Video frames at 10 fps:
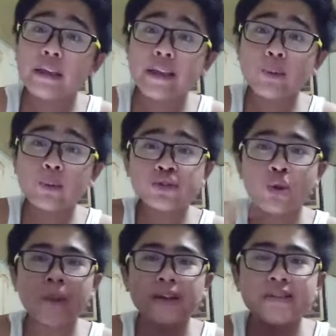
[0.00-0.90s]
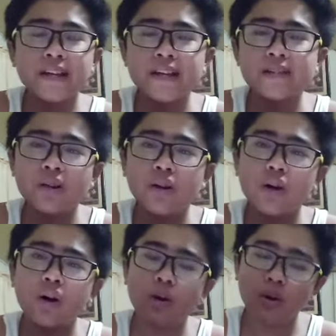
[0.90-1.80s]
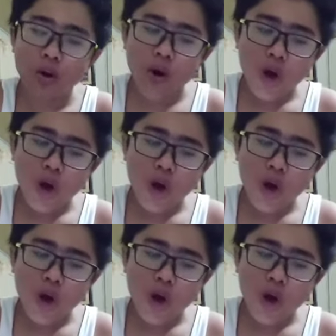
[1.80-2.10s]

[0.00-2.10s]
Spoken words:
it was Drew Bansky. So,